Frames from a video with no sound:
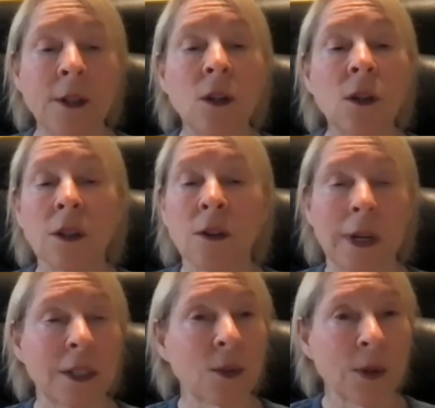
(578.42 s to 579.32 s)
I knew the
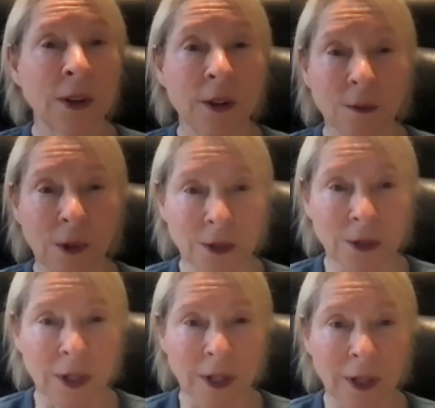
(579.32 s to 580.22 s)
critics were going to
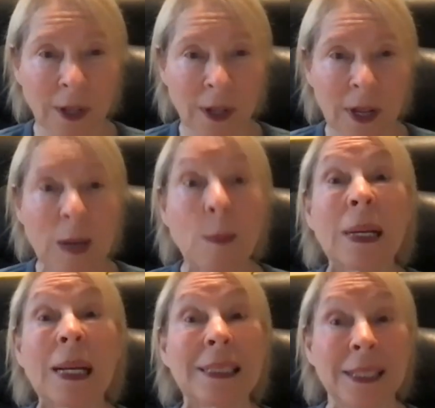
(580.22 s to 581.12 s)
roast it,
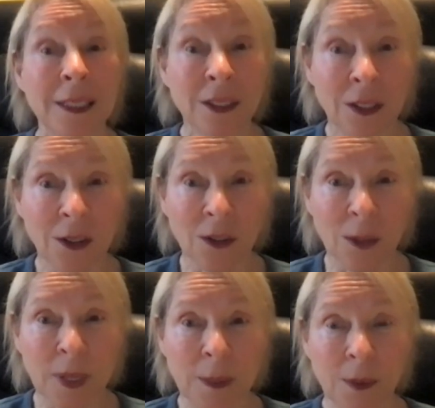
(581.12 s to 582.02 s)
but I didn't know
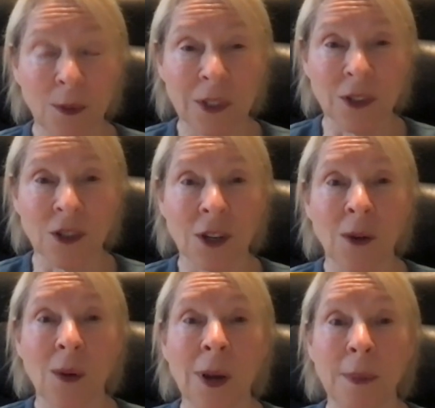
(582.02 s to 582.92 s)
that people wouldn't
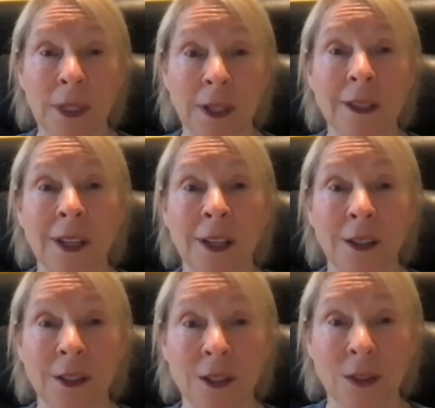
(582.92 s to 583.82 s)
show up at the
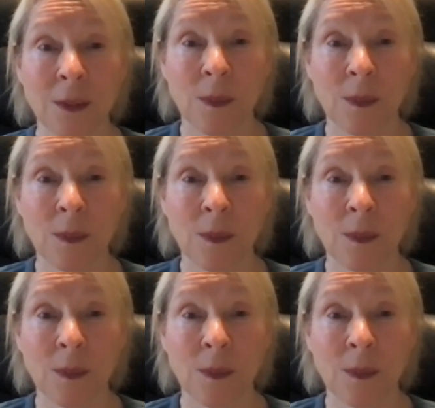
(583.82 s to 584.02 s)
theaters.